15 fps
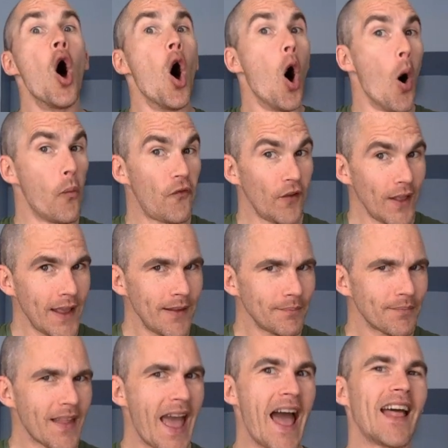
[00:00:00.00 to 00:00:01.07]
Hopefully,
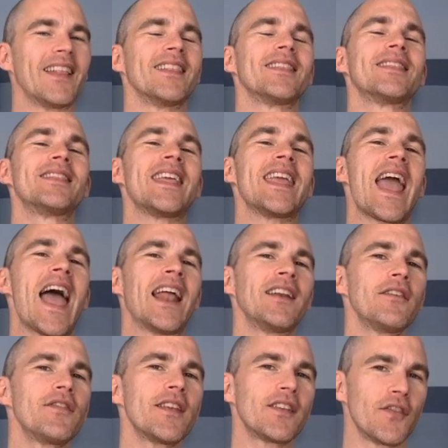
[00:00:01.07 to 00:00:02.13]
at the end
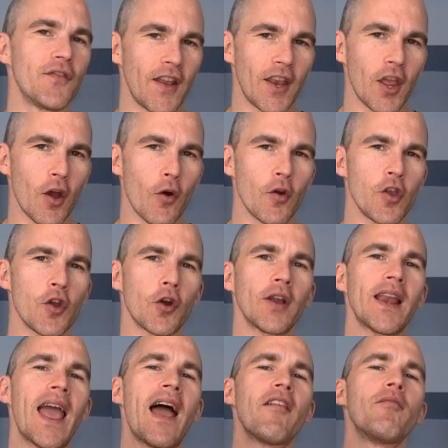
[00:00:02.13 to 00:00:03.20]
of this video, you're
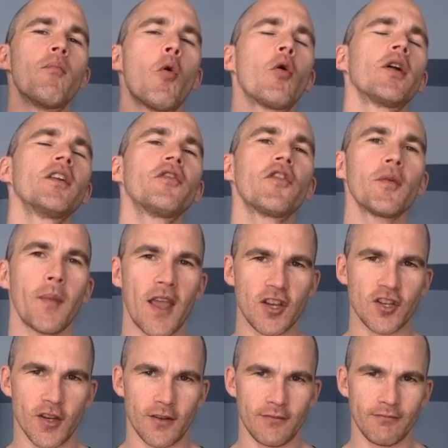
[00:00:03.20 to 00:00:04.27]
going to have more
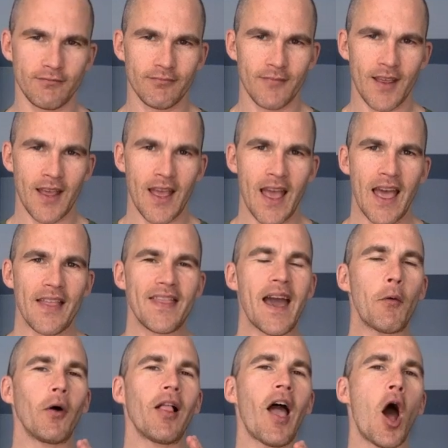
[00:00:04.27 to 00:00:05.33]
information
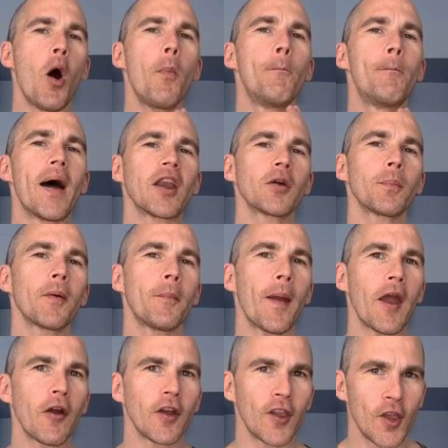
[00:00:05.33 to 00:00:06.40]
that will help better
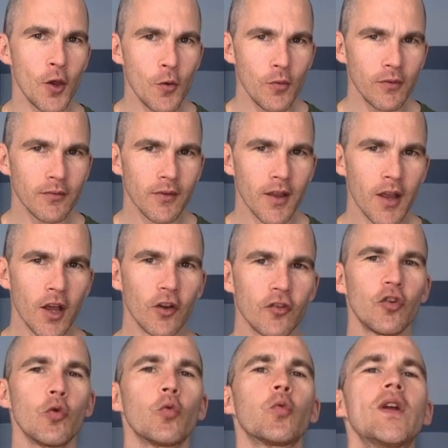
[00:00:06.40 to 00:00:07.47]
prepare you
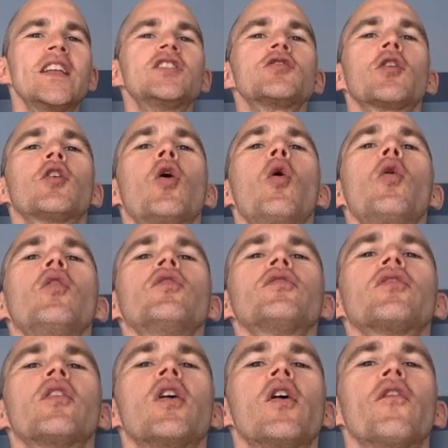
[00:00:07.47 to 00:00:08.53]
to reach your
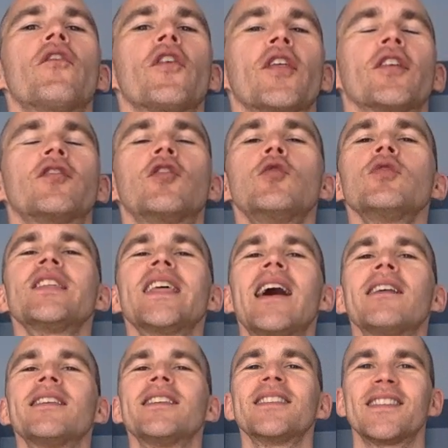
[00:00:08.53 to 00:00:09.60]
goals for the
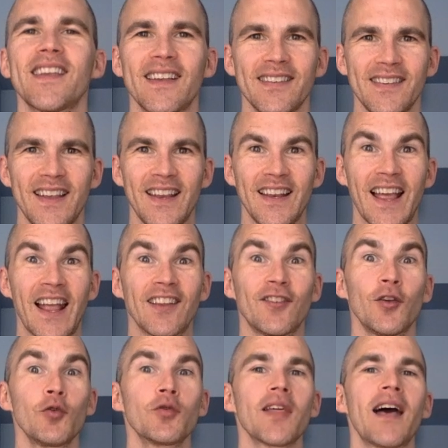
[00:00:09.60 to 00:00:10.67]
2016 and
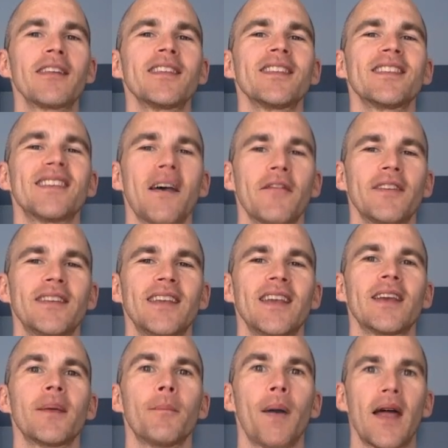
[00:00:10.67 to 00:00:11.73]

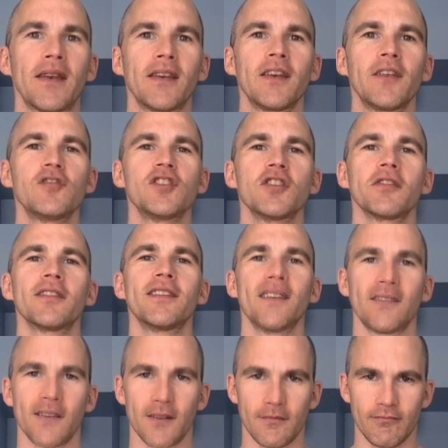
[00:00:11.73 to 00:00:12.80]
2017 competitive cheer
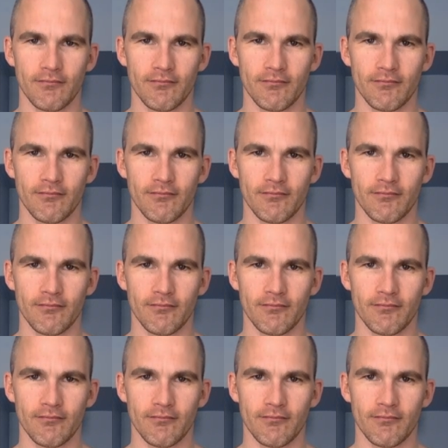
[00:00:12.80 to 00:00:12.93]
season.